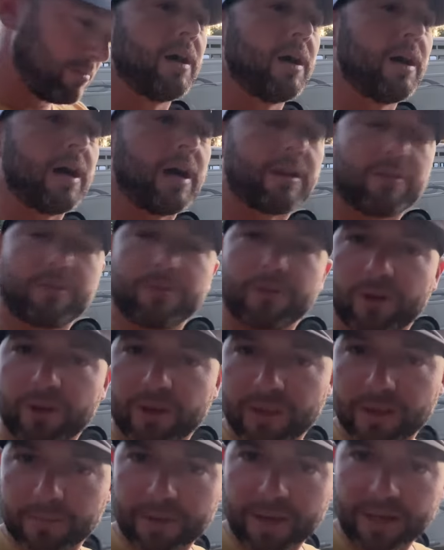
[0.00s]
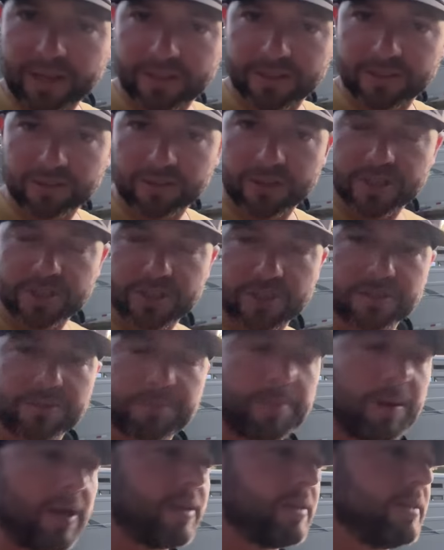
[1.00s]
Uh, I don't know anything about diesel engines,
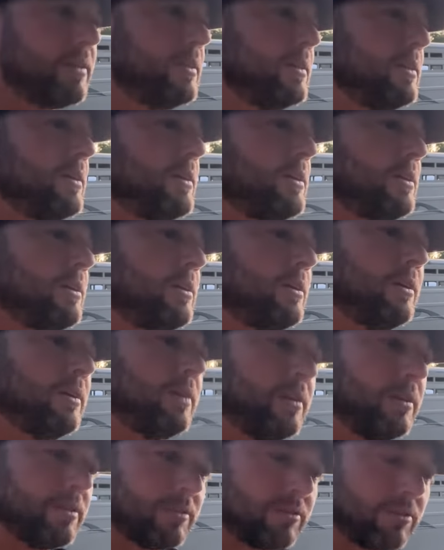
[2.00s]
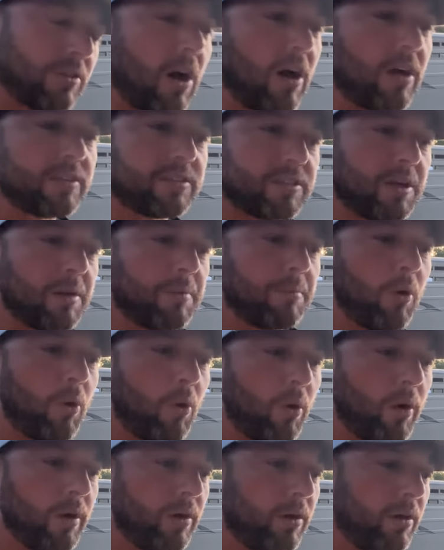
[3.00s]
but saw some
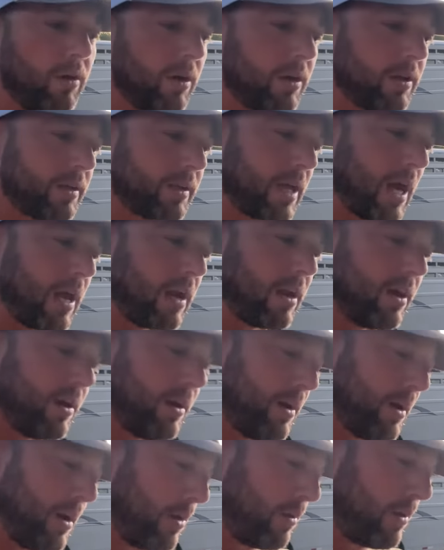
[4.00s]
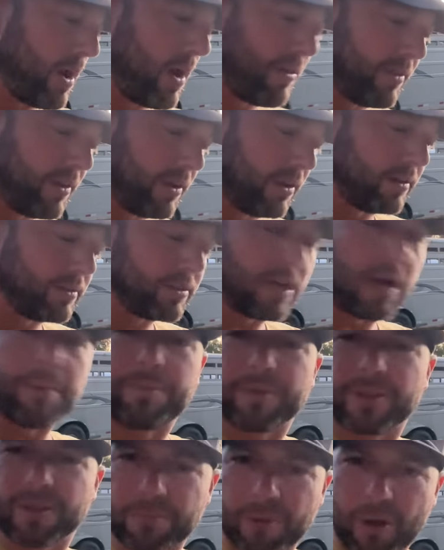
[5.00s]
oil kind of around the top
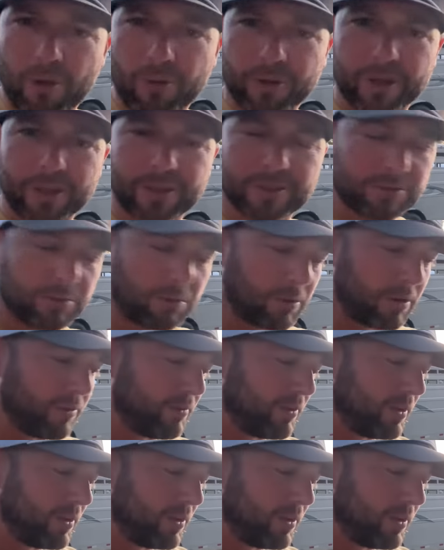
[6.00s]
of the motor, sort of